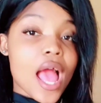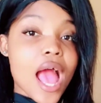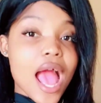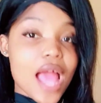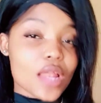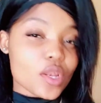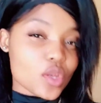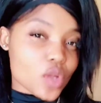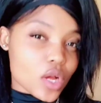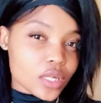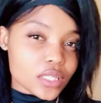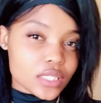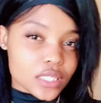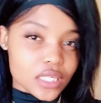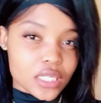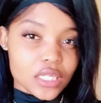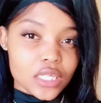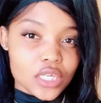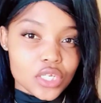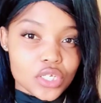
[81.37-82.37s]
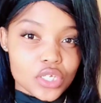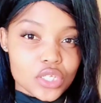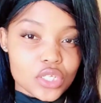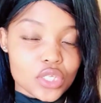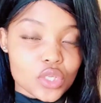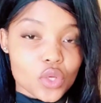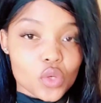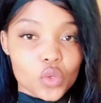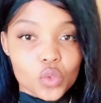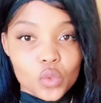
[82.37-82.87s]
and not
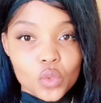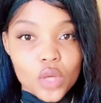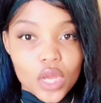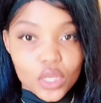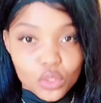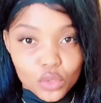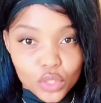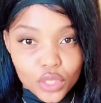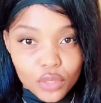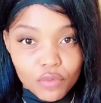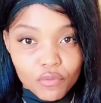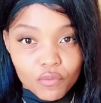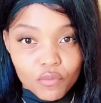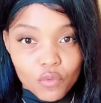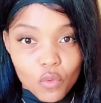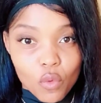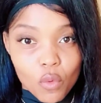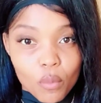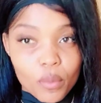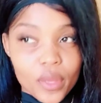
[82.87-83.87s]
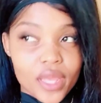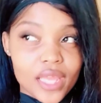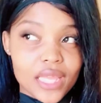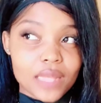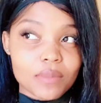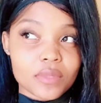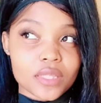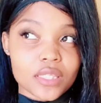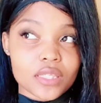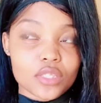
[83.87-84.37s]
teenagers who are looking for
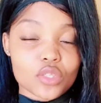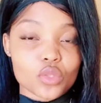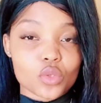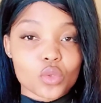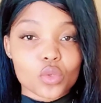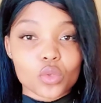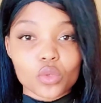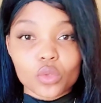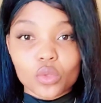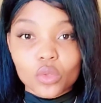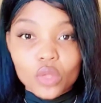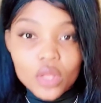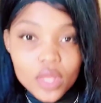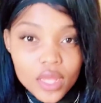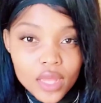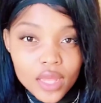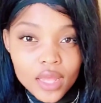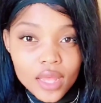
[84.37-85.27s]
perhaps school